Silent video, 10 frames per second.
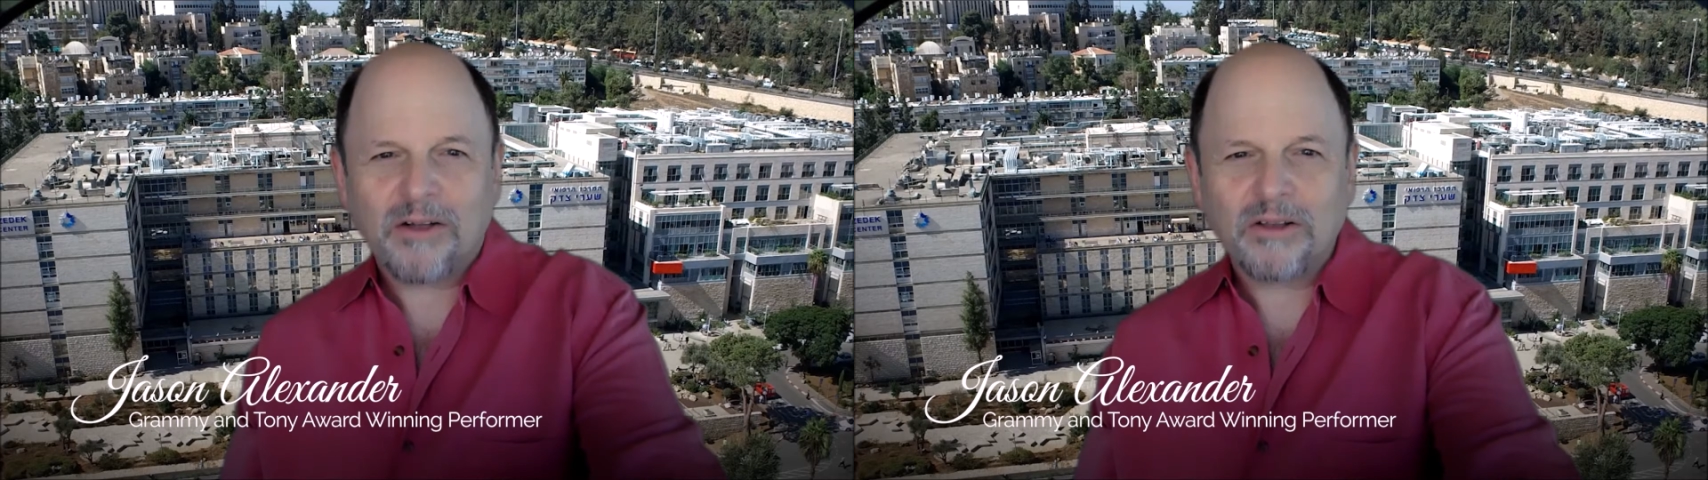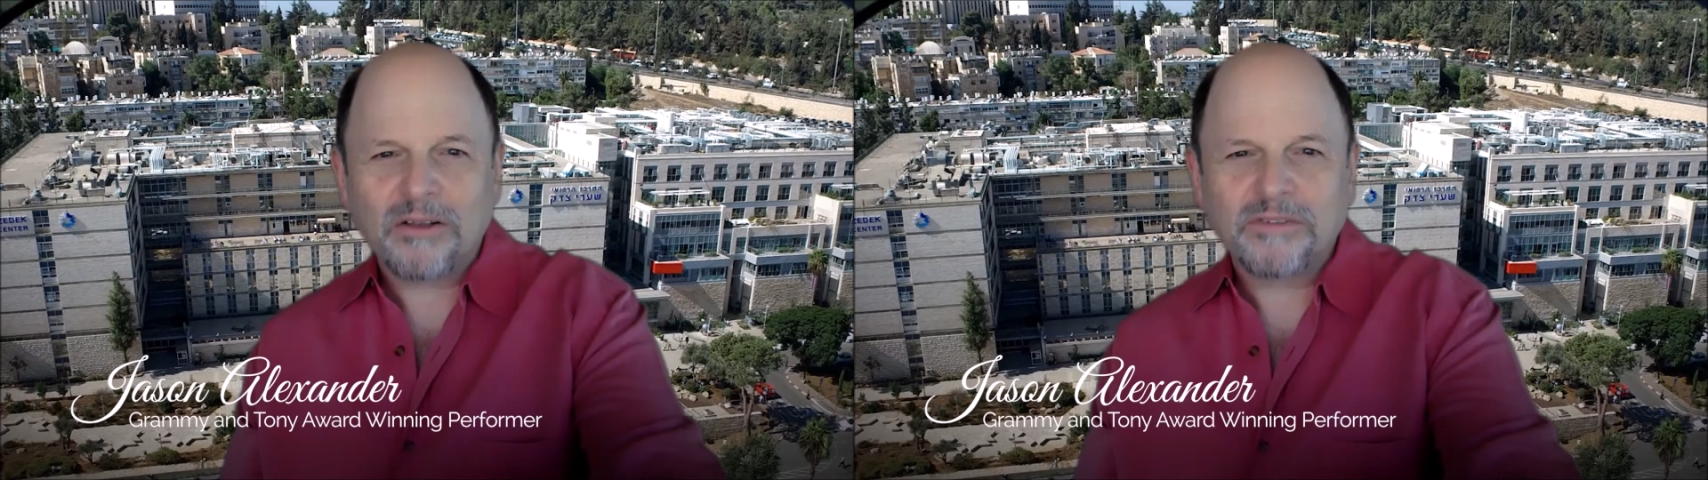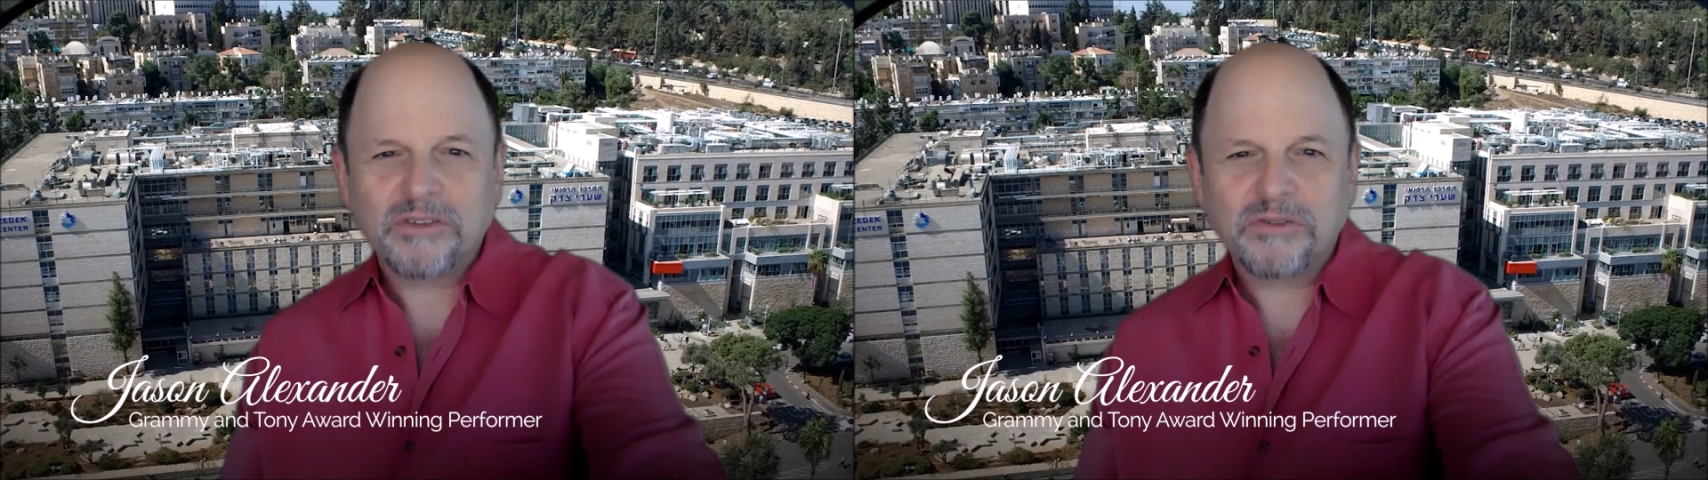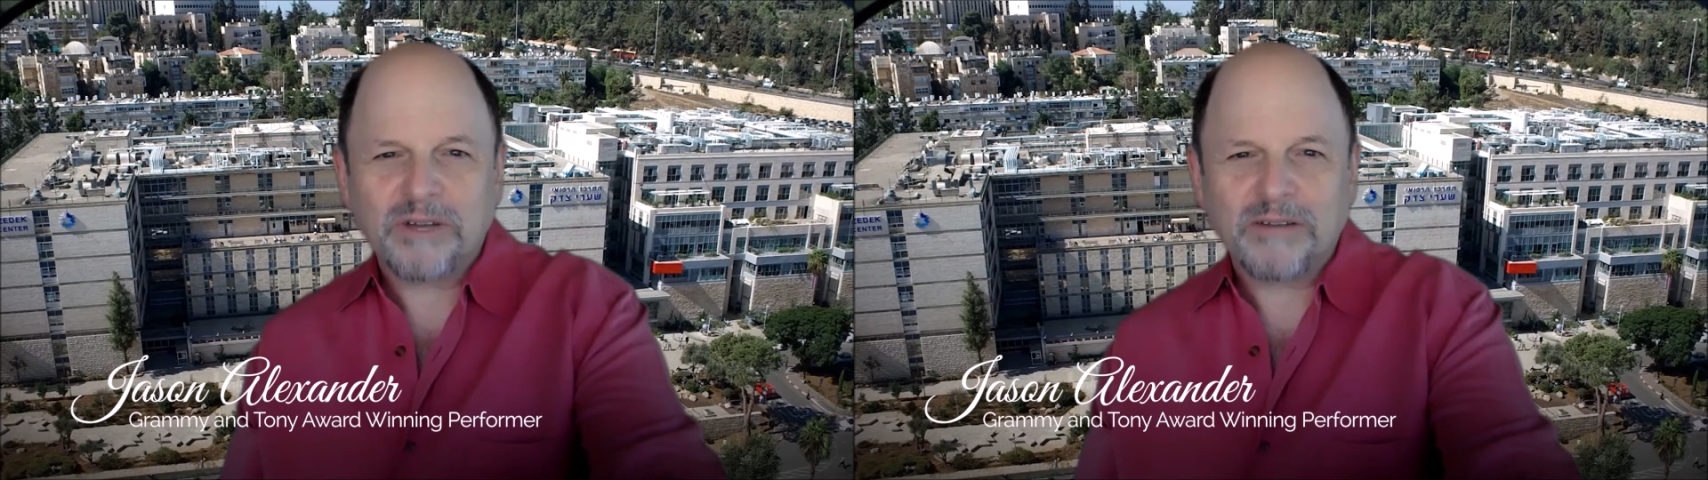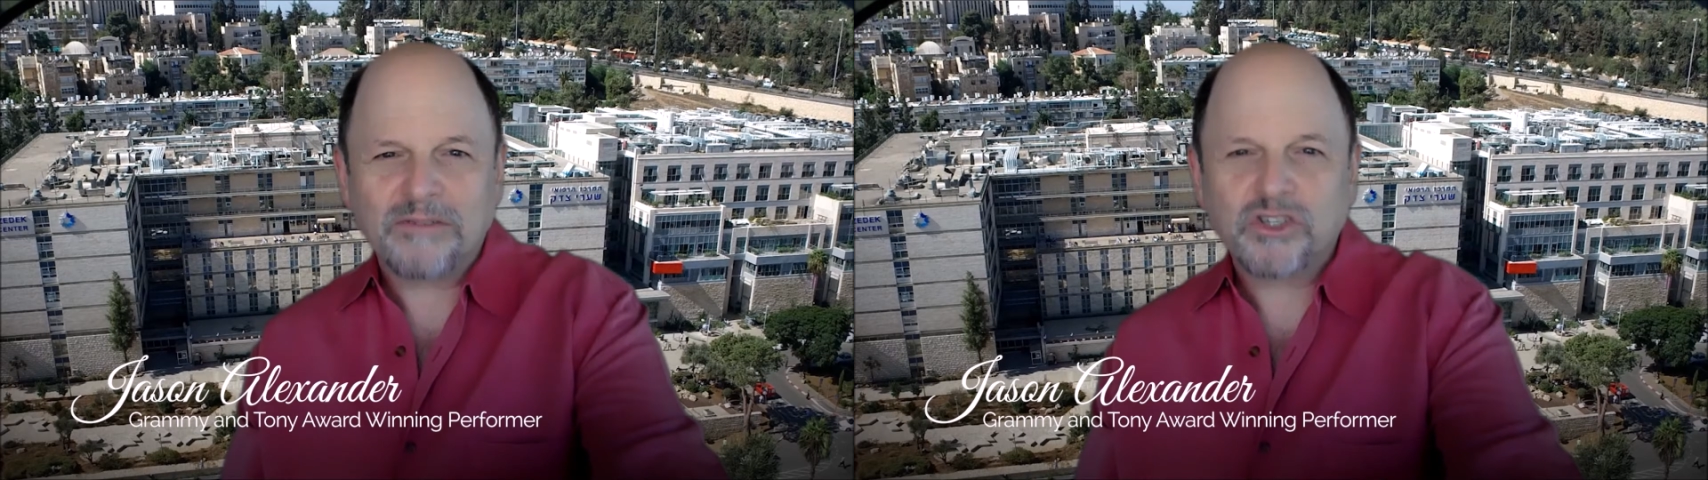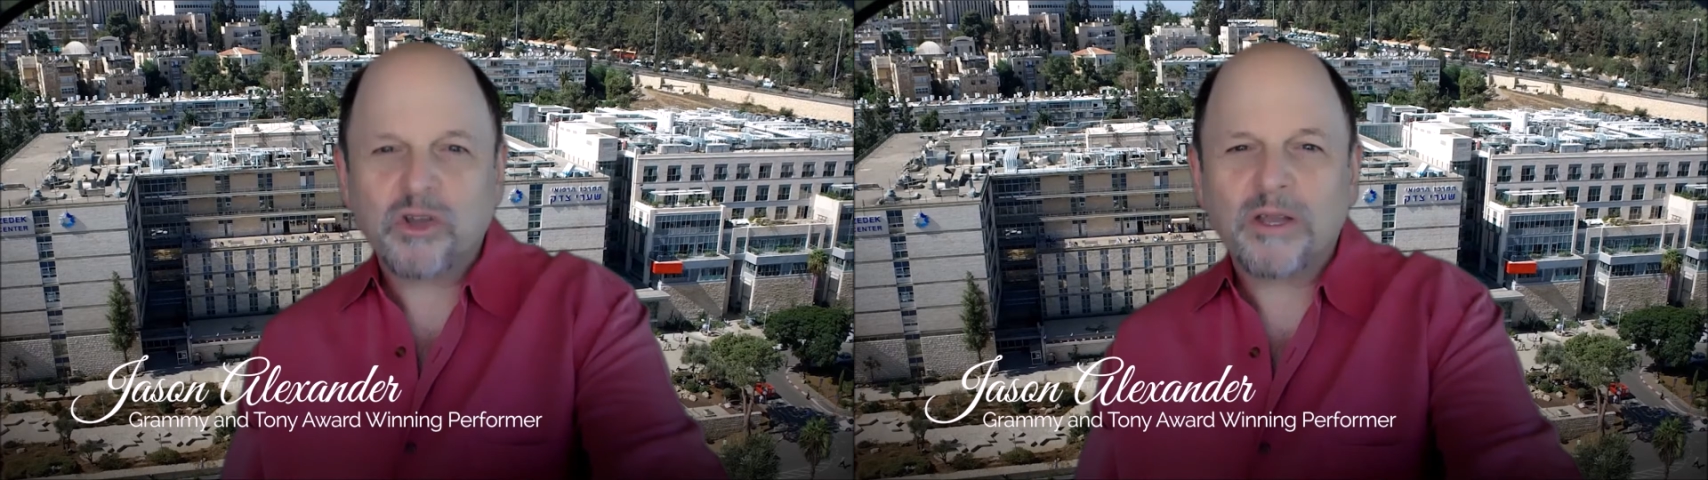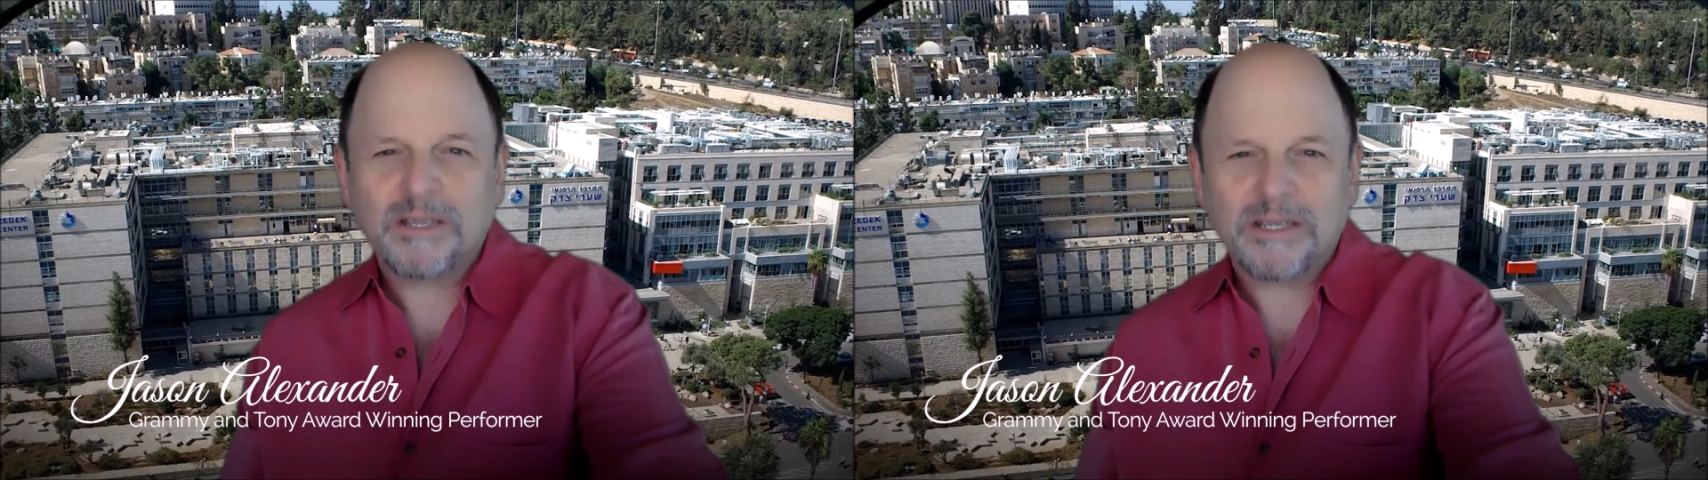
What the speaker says: all of you who have joined